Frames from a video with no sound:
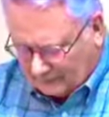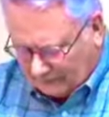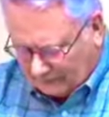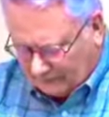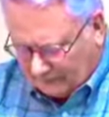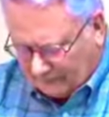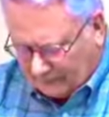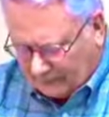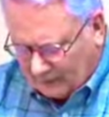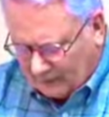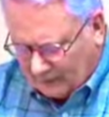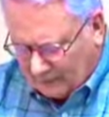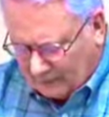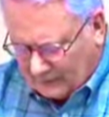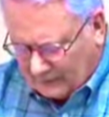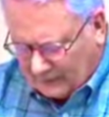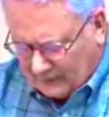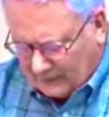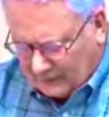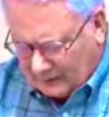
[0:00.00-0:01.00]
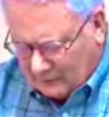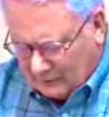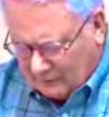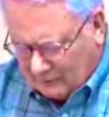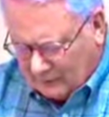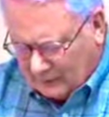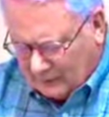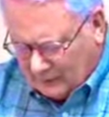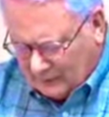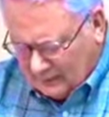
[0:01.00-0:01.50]
Heavenly Father, we thank
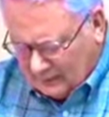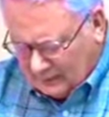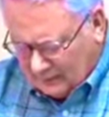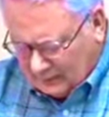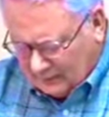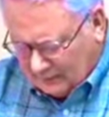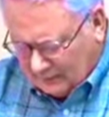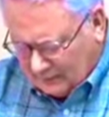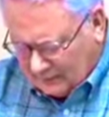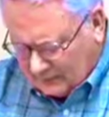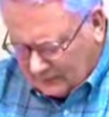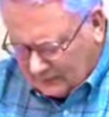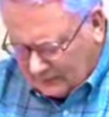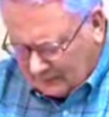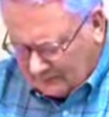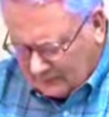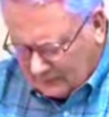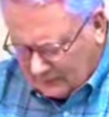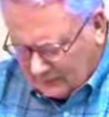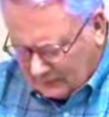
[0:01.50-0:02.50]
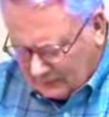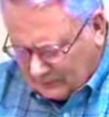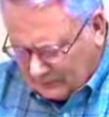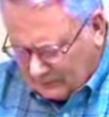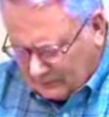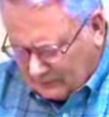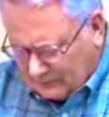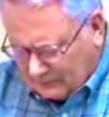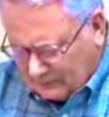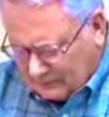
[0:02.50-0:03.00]
you for this
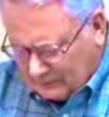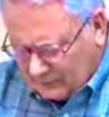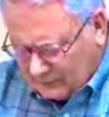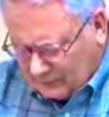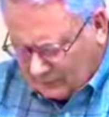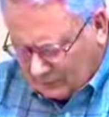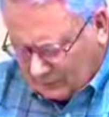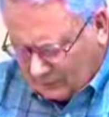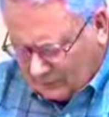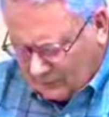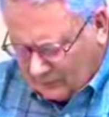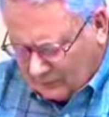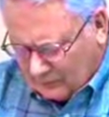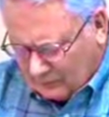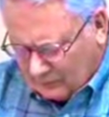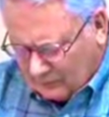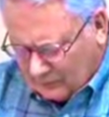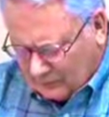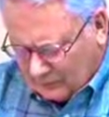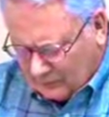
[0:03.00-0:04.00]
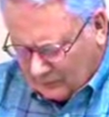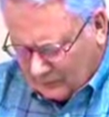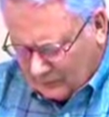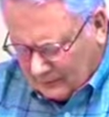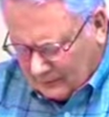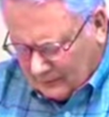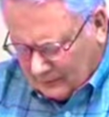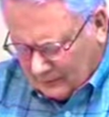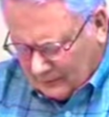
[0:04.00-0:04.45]
opportunity to read your word, dear Lord.